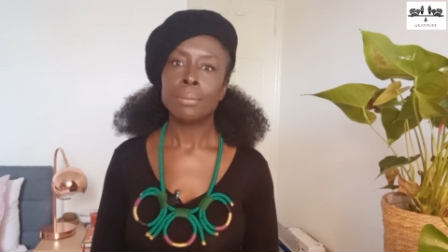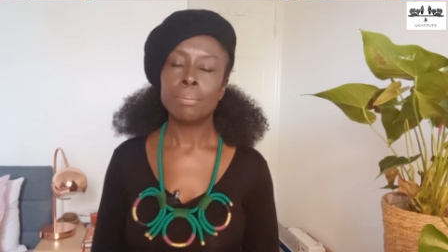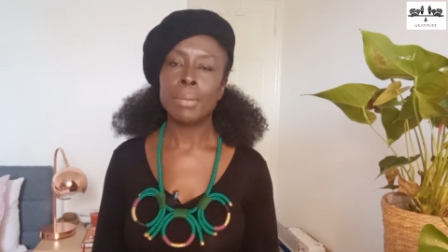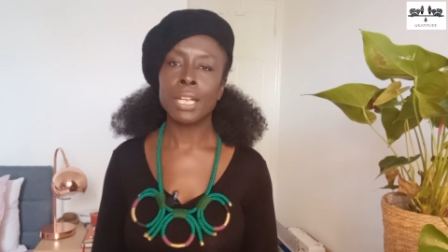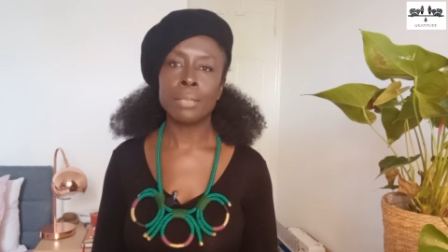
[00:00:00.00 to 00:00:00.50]

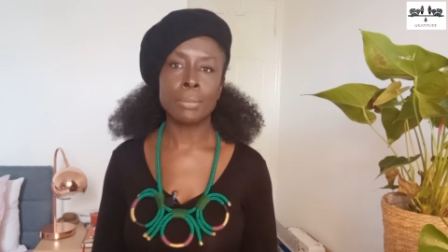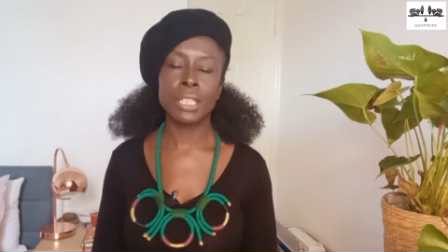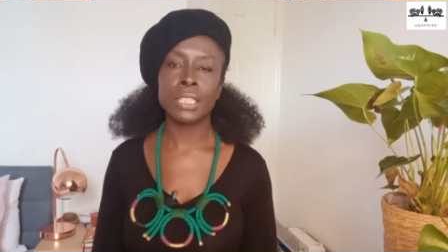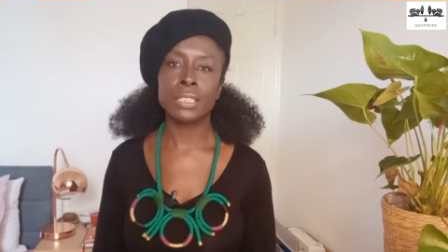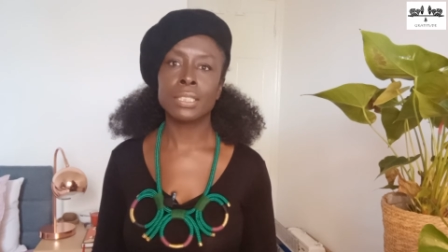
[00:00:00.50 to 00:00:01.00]
my
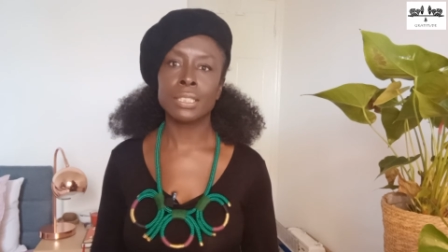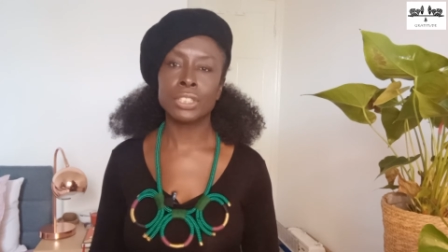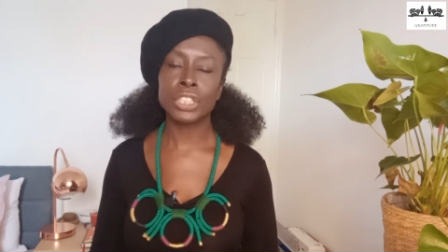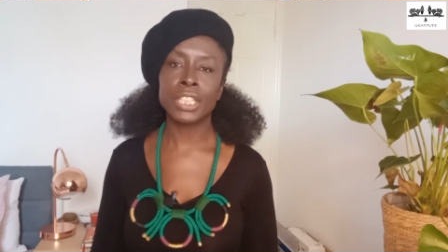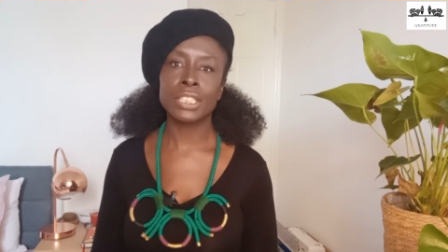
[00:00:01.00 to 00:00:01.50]
mind
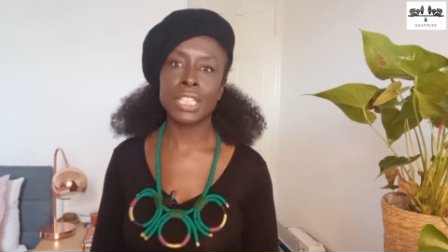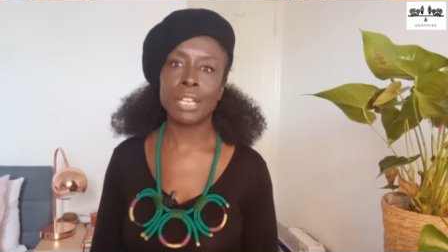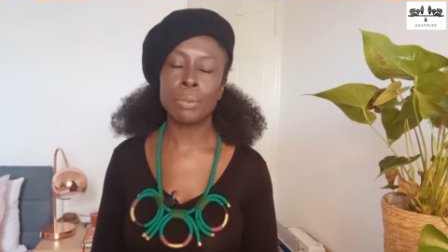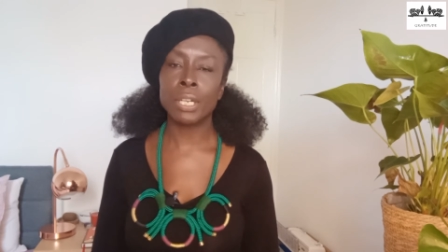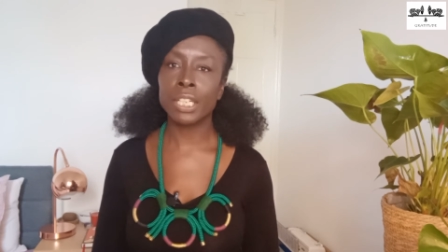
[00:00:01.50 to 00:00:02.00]
and changed
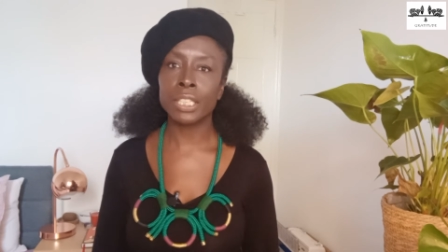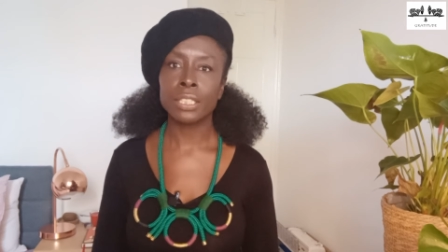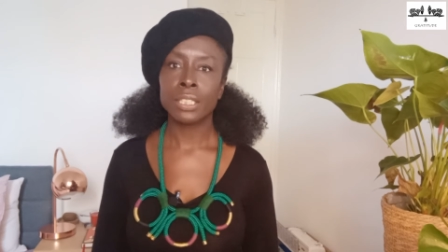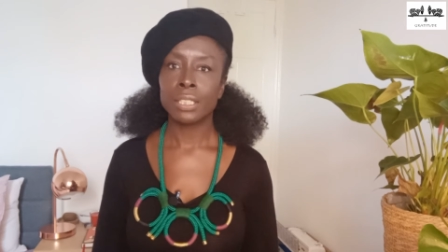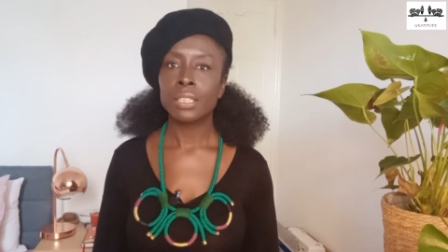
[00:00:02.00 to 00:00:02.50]
how I
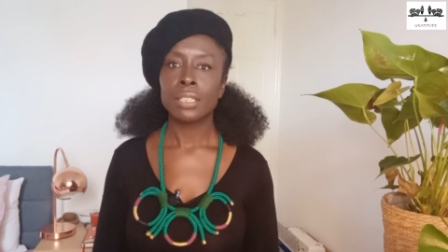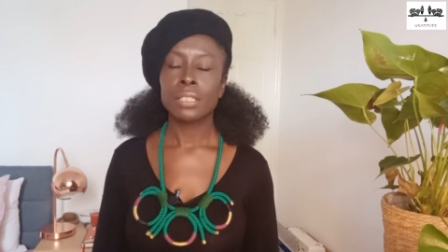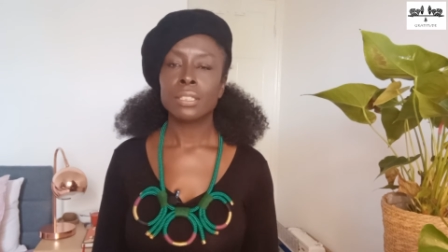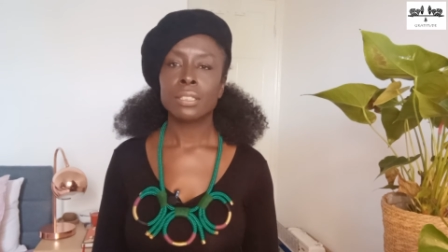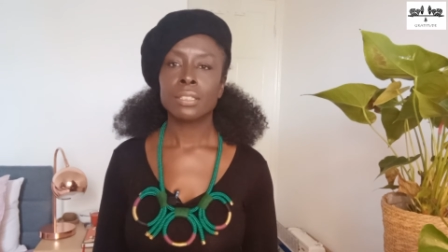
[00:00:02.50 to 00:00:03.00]

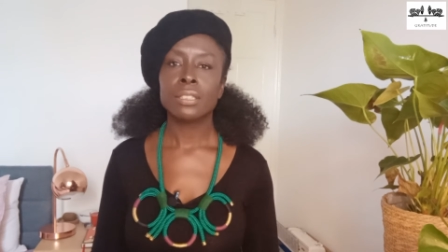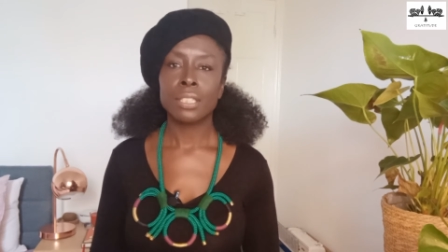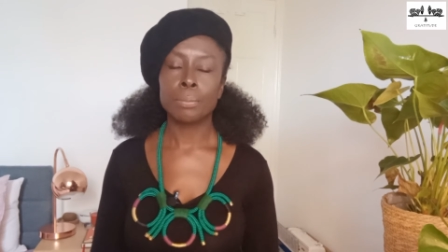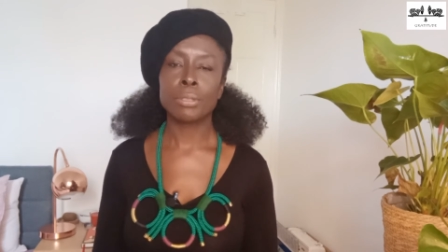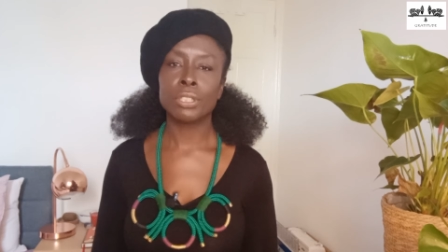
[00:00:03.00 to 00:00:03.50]

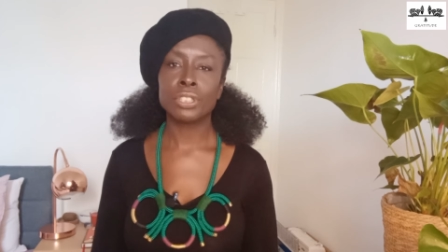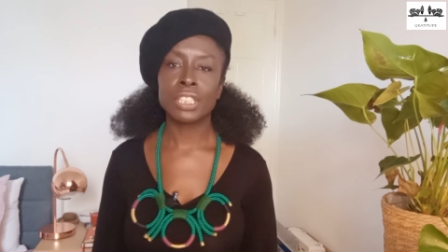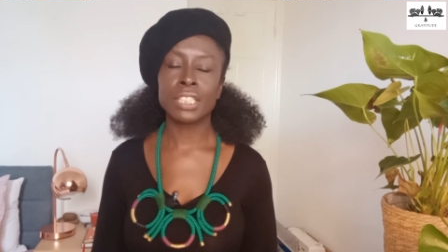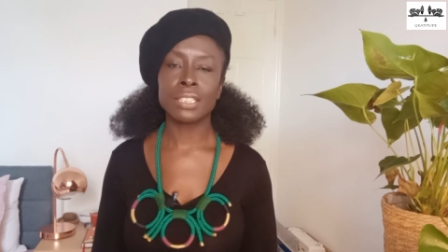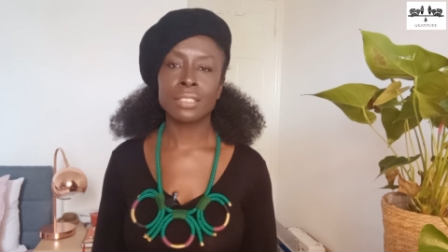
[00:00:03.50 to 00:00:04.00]
approach
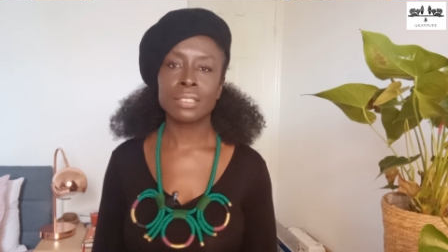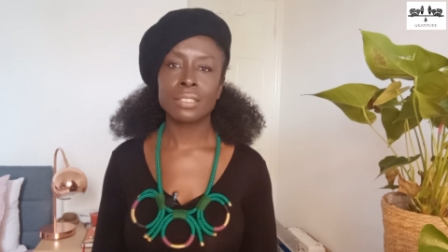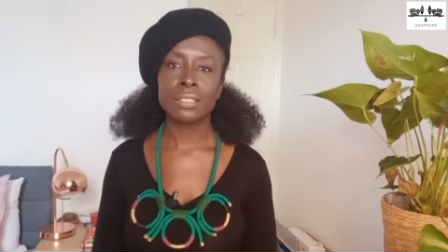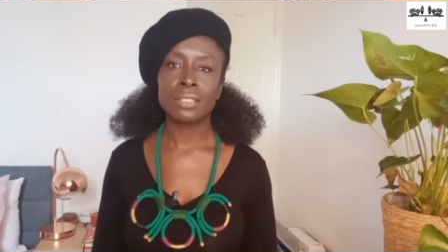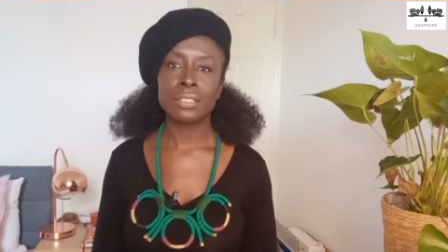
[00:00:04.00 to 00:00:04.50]
things.